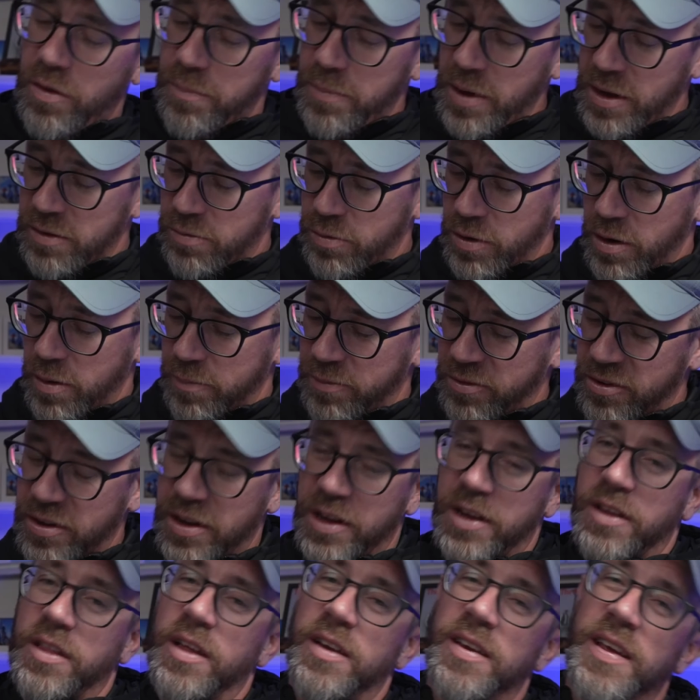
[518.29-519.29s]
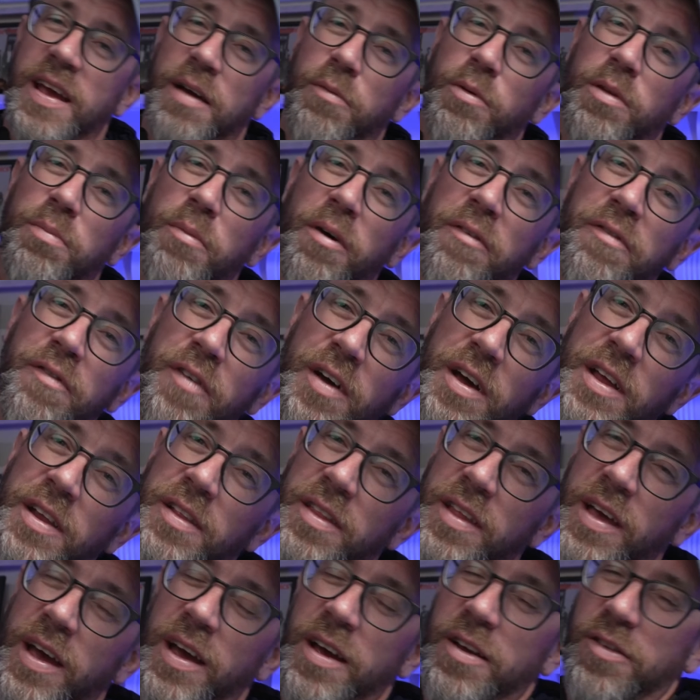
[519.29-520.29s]
It means when I'm sitting in the tent with my feet
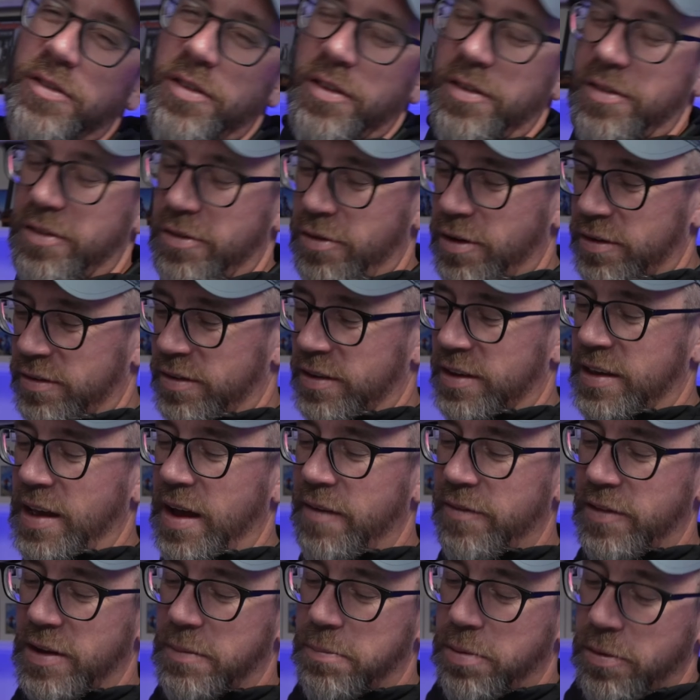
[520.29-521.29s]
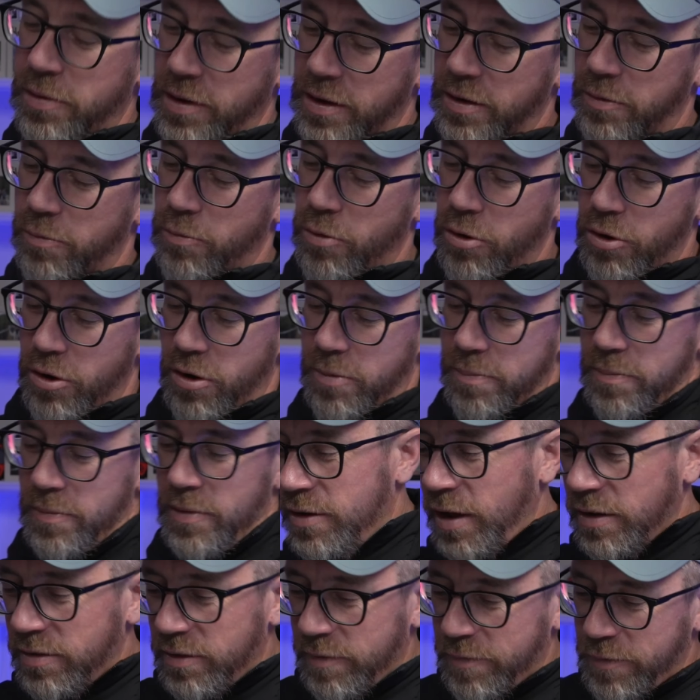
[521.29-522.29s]
in there, it's just nice and comfy, plenty of room.
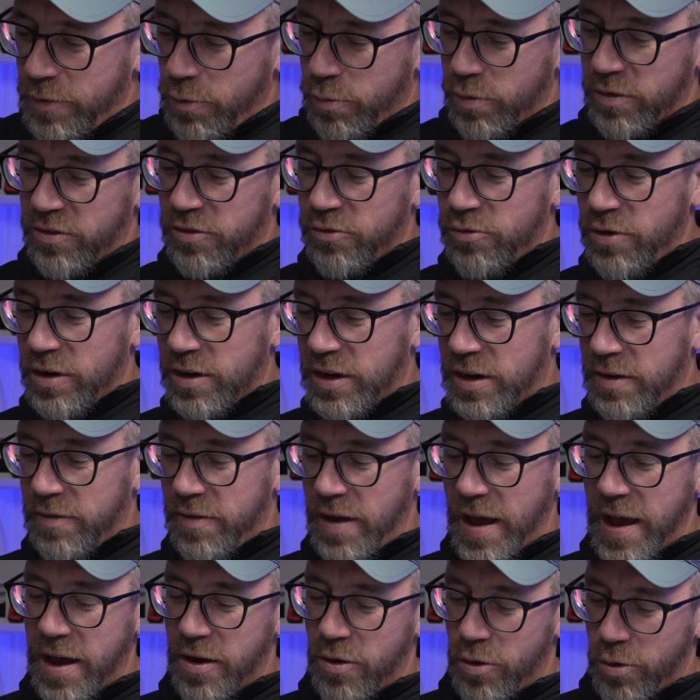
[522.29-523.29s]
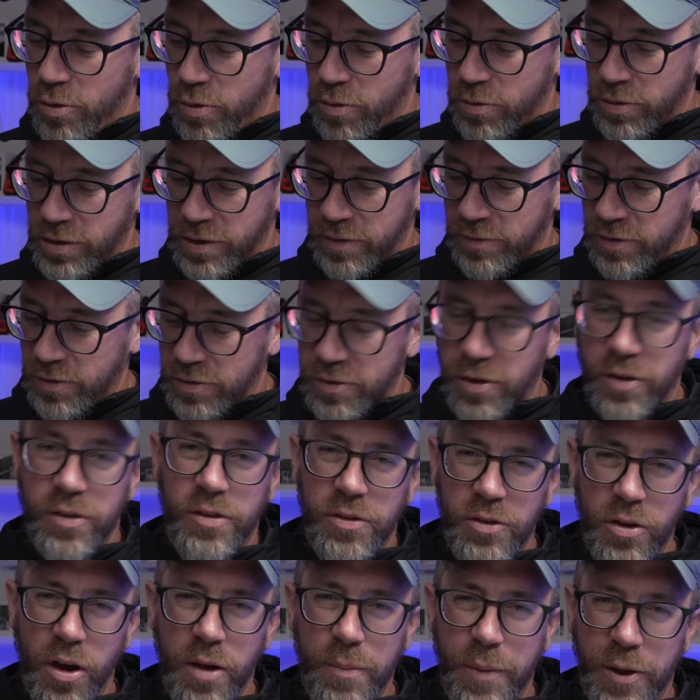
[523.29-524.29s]
Doesn't feel restrictive at all. You've just got
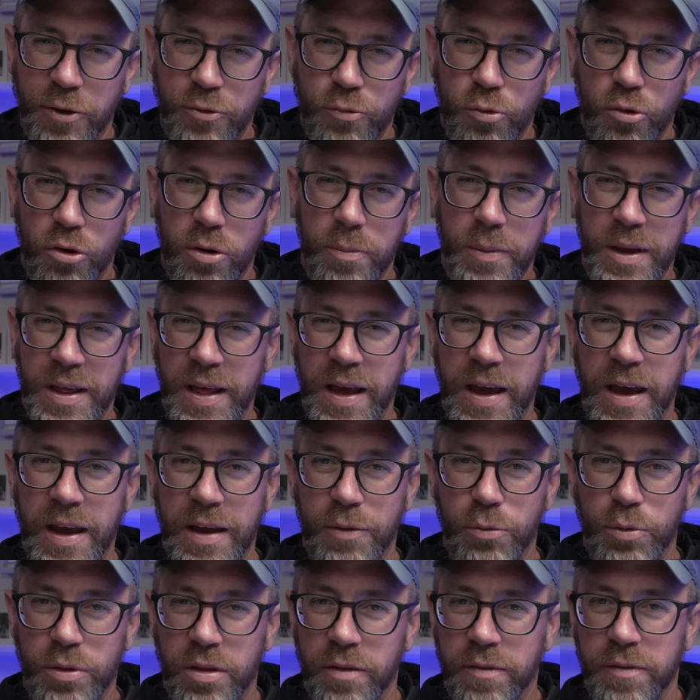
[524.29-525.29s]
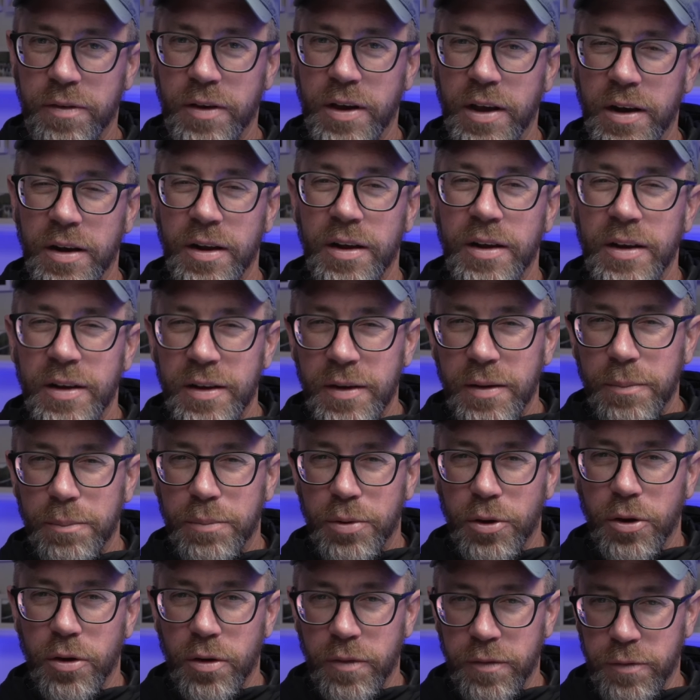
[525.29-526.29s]
so much room there with the feet.
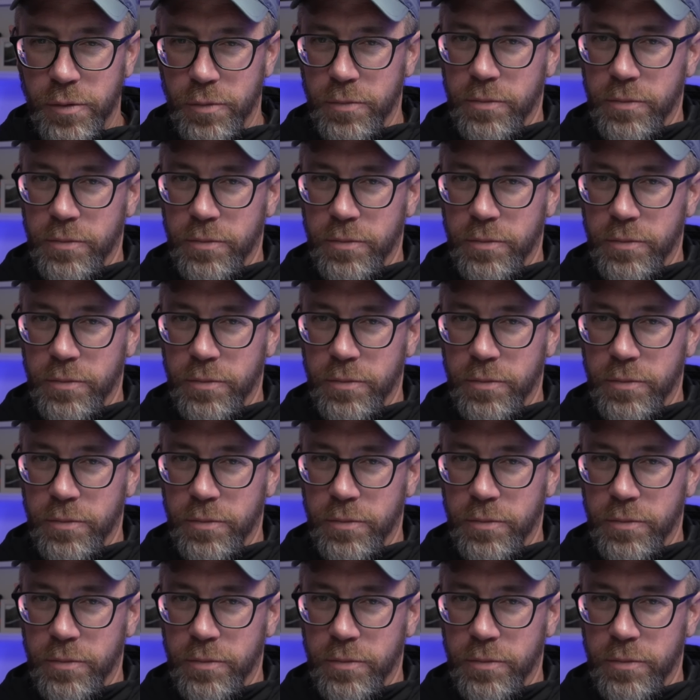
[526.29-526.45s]
Beautiful.